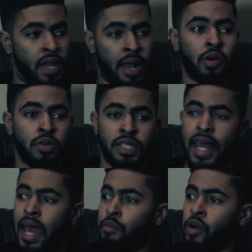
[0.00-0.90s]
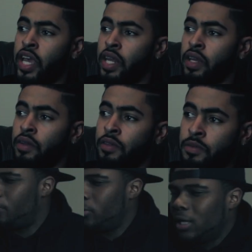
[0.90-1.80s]
And I'm gonna stack bread. Bro, what's
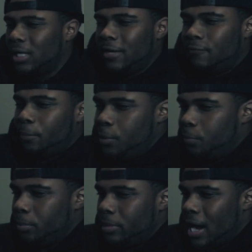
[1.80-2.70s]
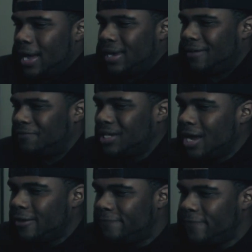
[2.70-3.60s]
the point of leaving people behind if they're not